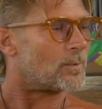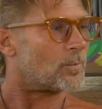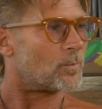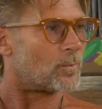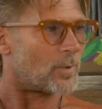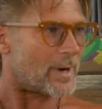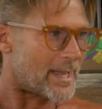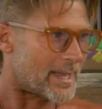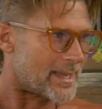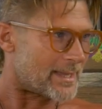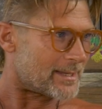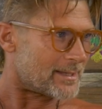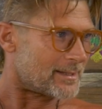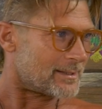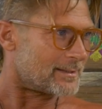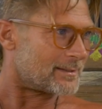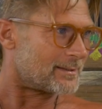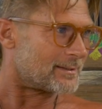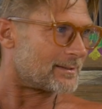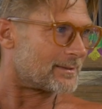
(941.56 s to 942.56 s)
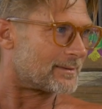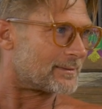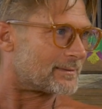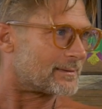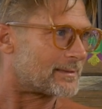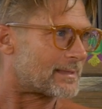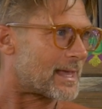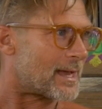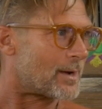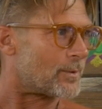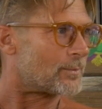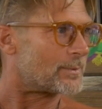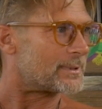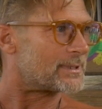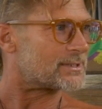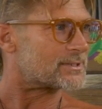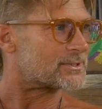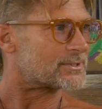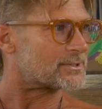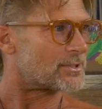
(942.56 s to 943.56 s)
a way that
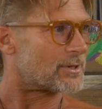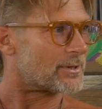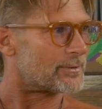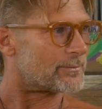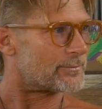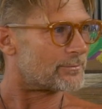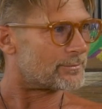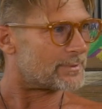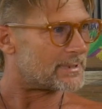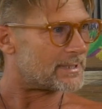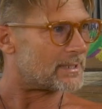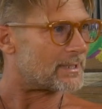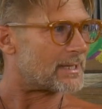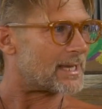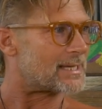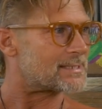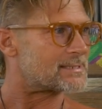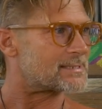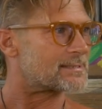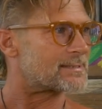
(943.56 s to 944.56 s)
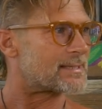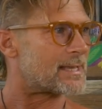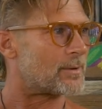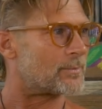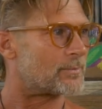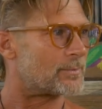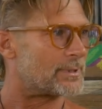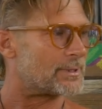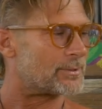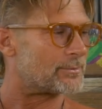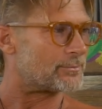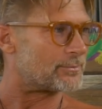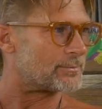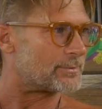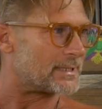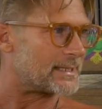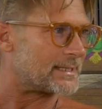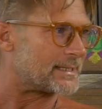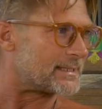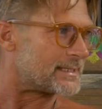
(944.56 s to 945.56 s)
we start realizing that we
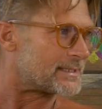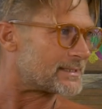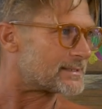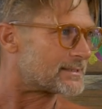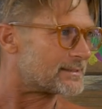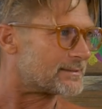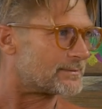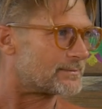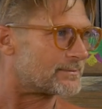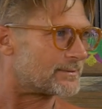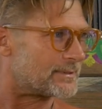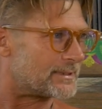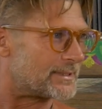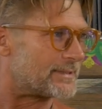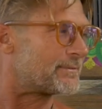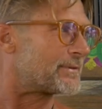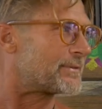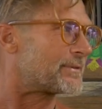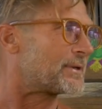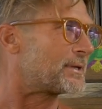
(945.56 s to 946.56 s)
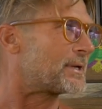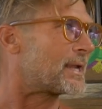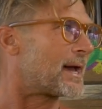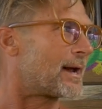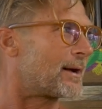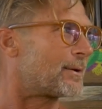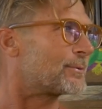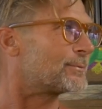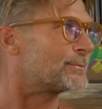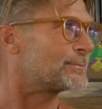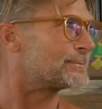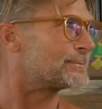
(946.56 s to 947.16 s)
really need to live in the now